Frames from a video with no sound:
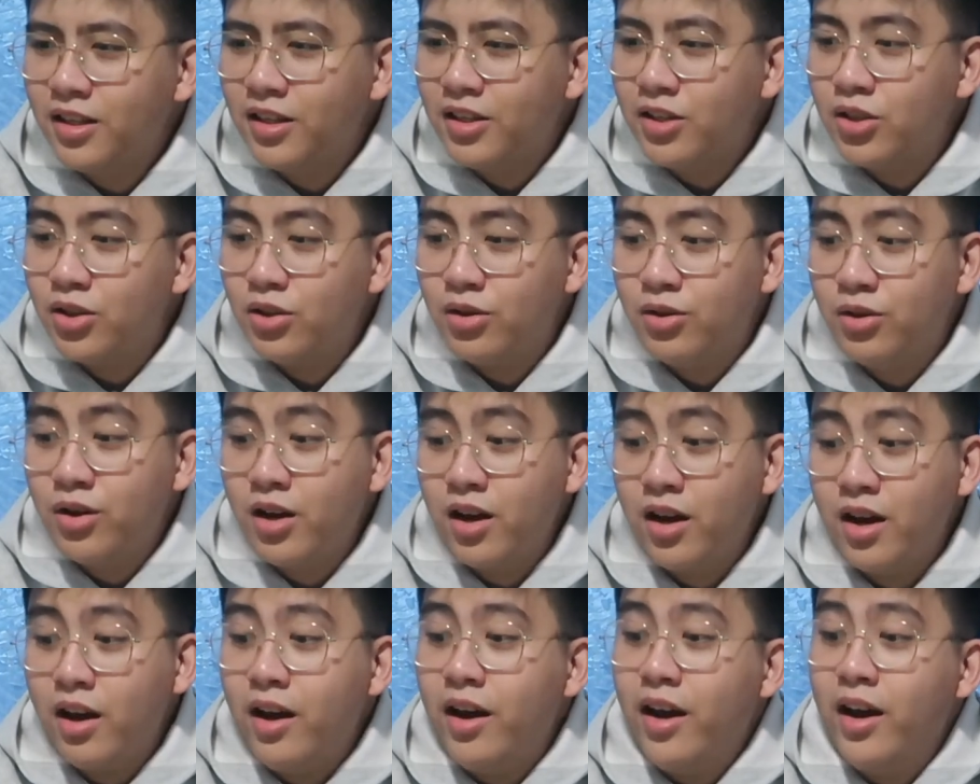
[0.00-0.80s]
So
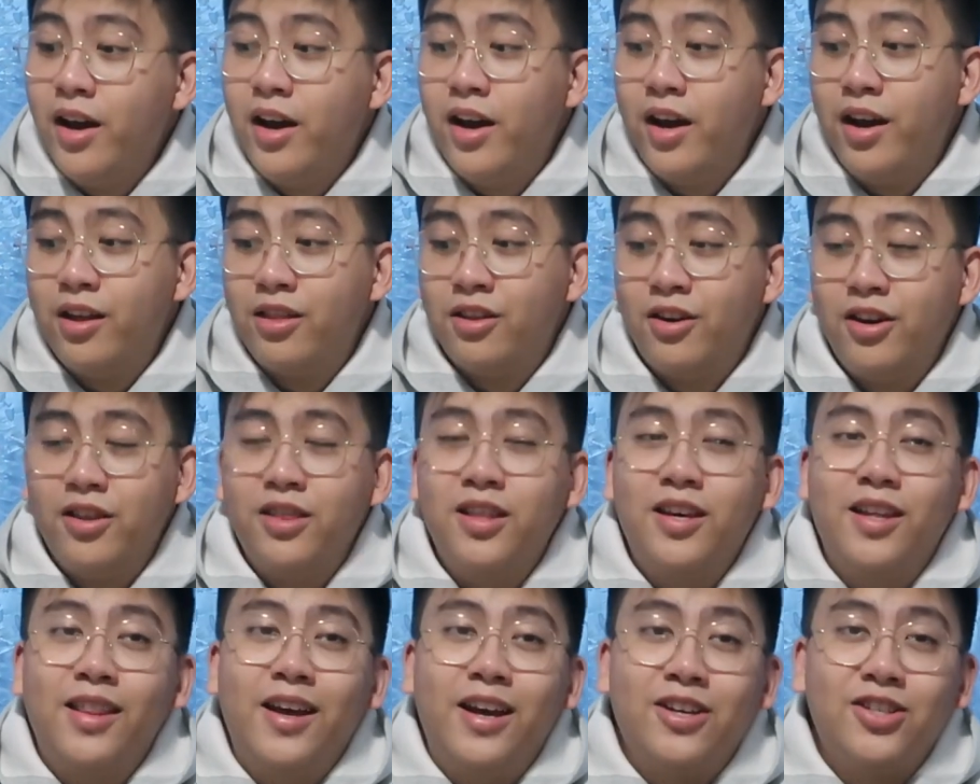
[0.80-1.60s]
I thought
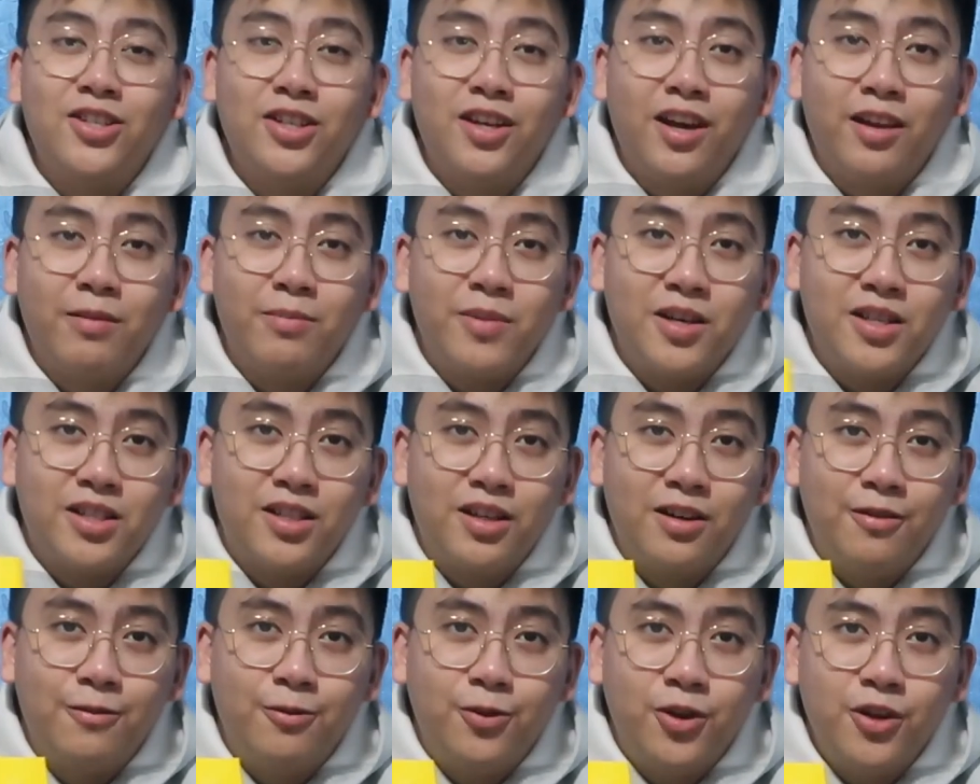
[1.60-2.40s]
that I should get
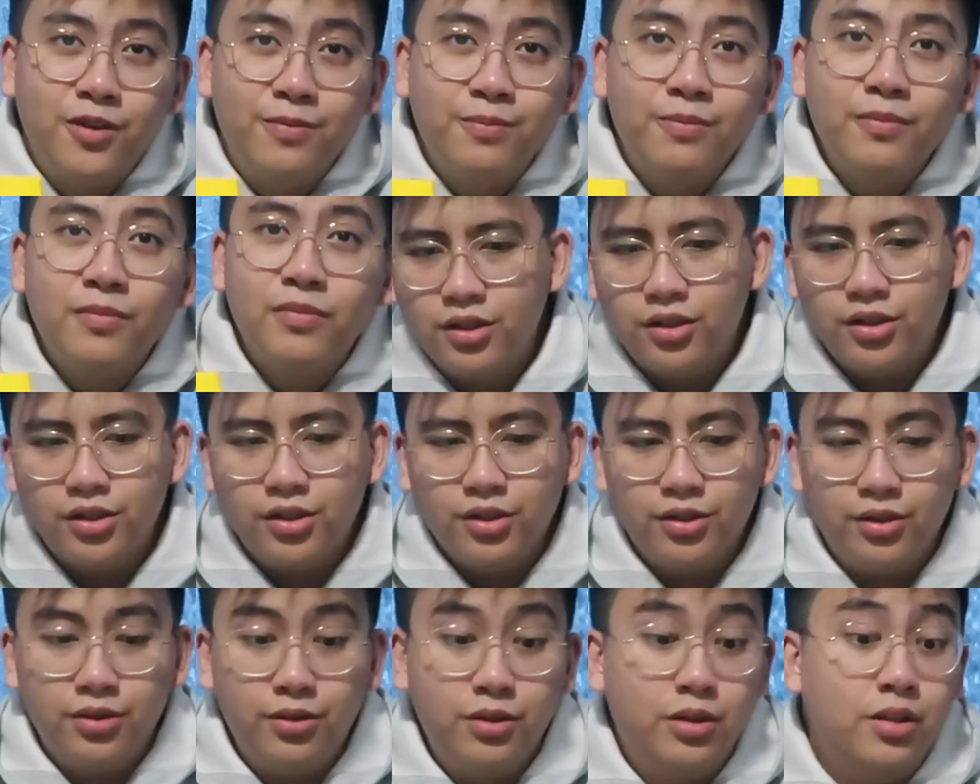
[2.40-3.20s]
myself one.
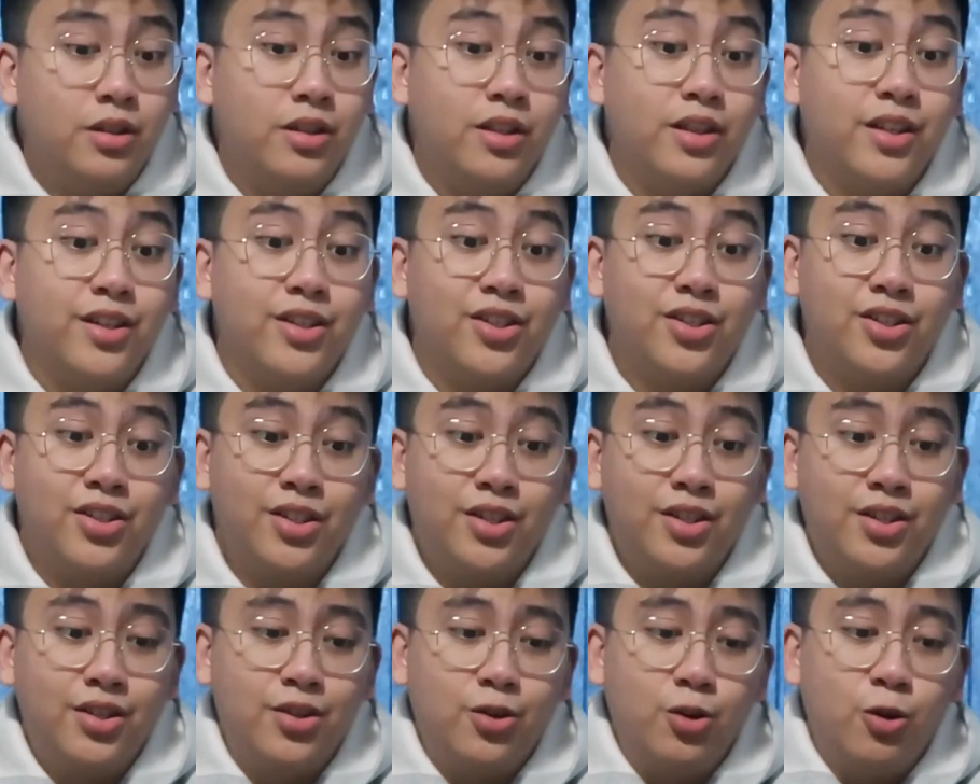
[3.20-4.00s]
So let's
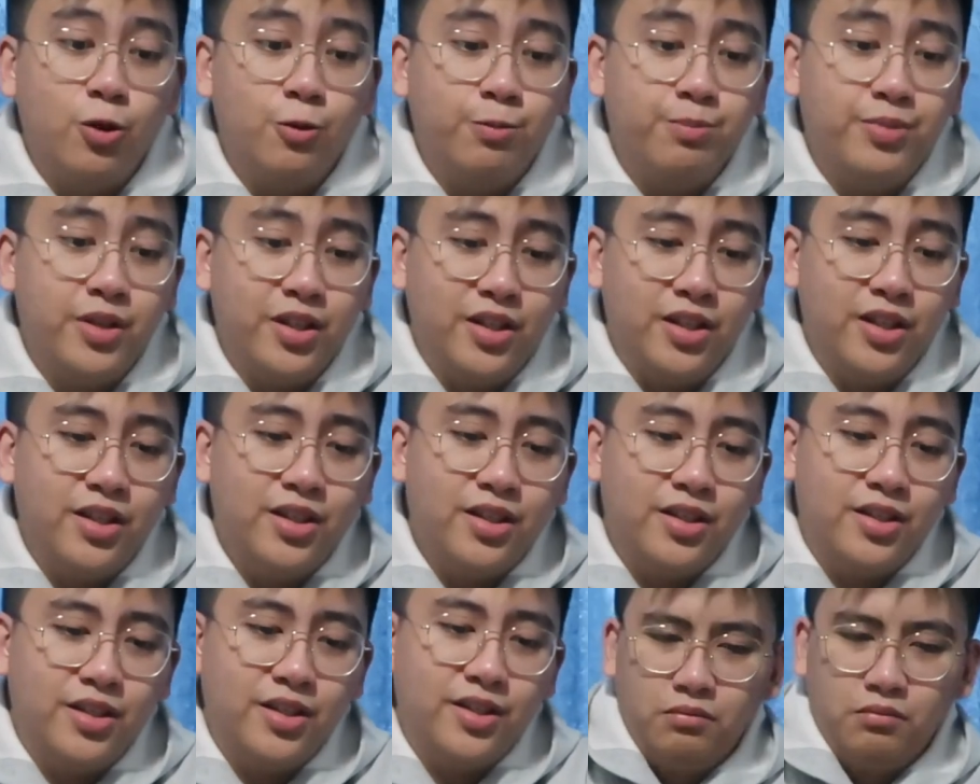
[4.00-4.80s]
just open it.